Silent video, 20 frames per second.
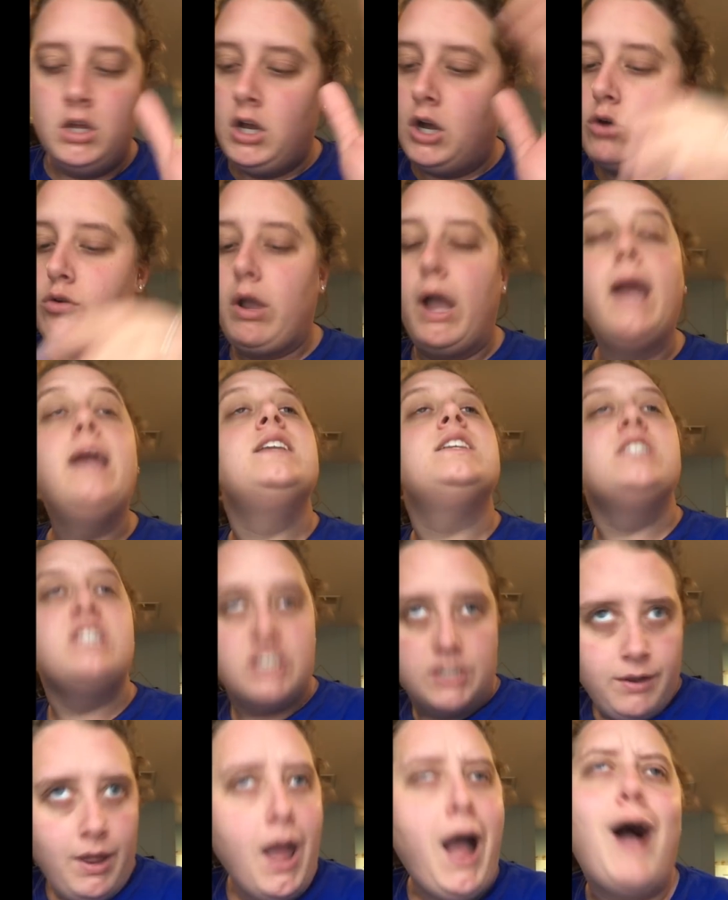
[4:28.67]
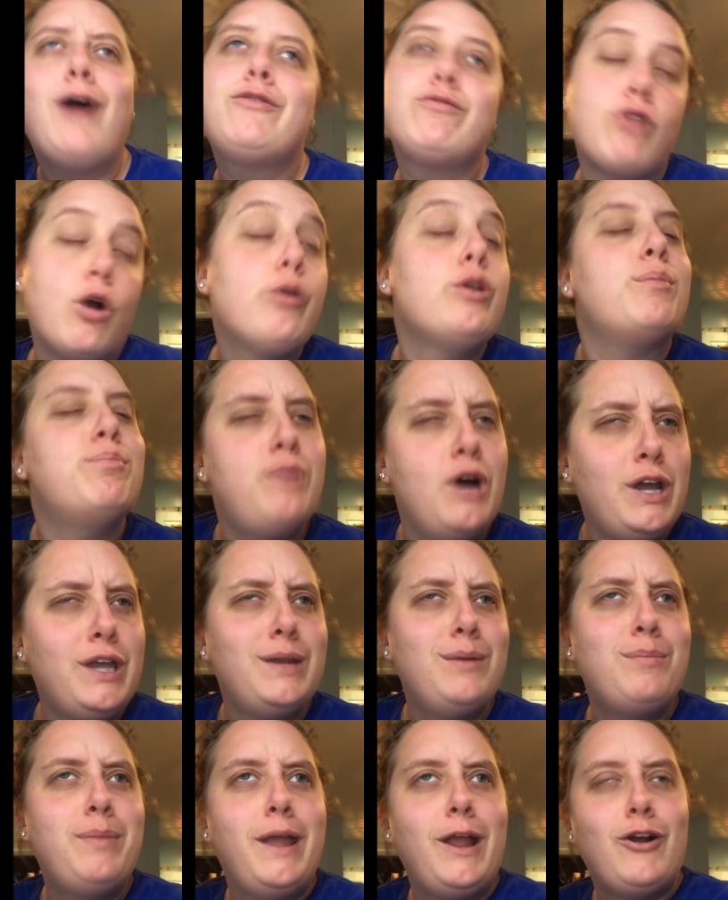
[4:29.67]
Okay? I'll throw in a
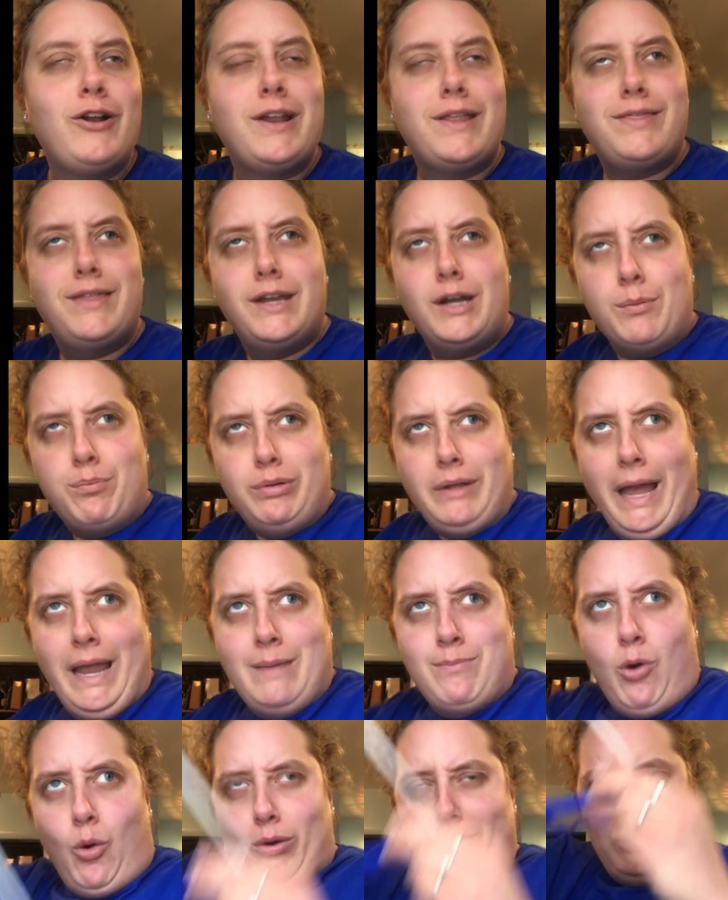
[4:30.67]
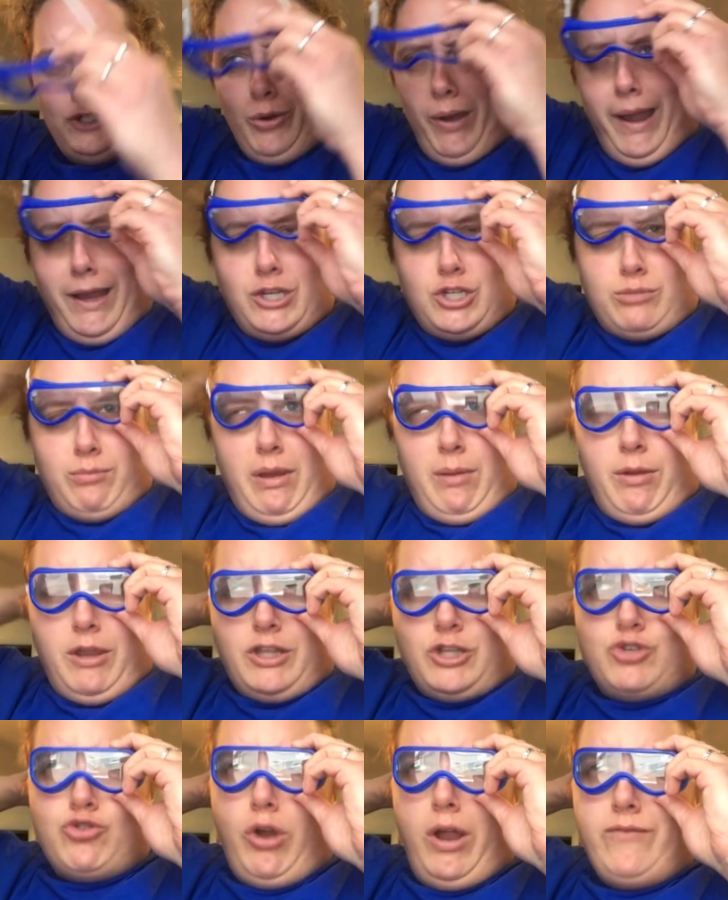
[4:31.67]
bucket of beer and a thing of Playboys, okay? Just meet me
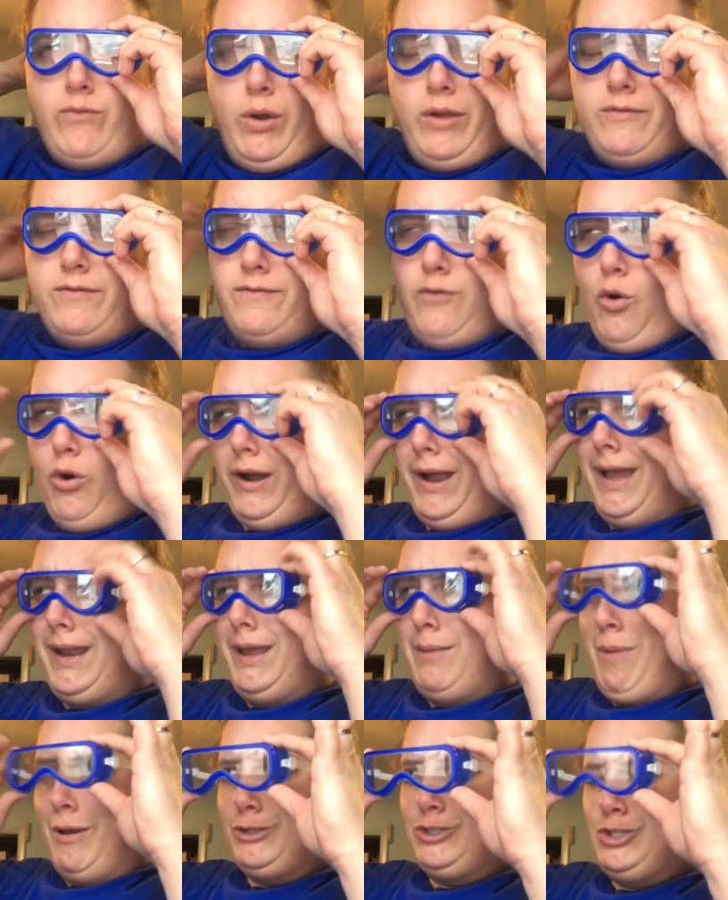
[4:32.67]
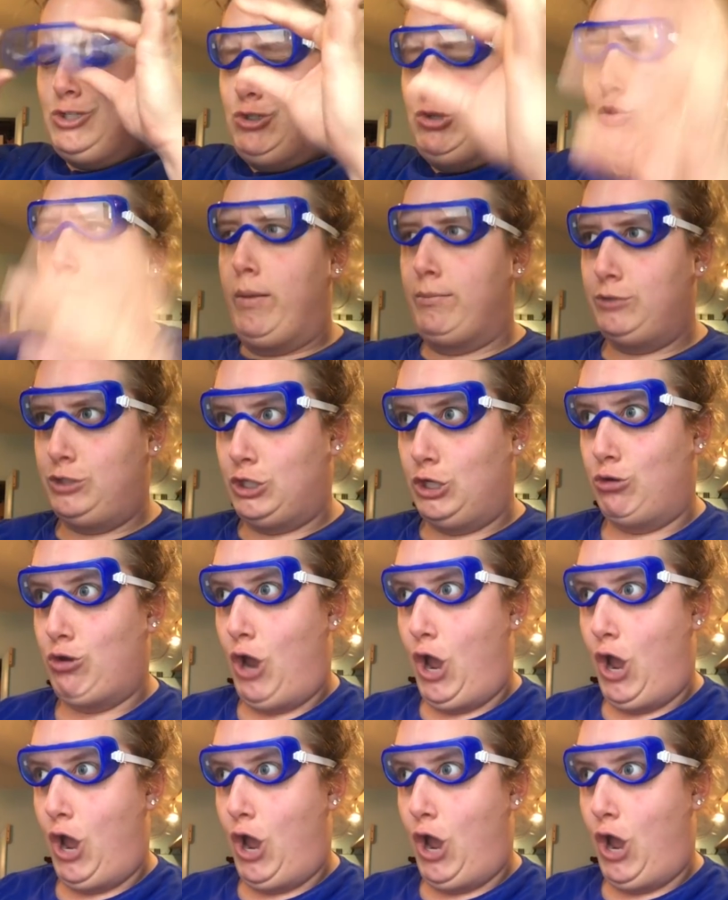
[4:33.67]
in the driveway in 4. I gotta get my swimsuit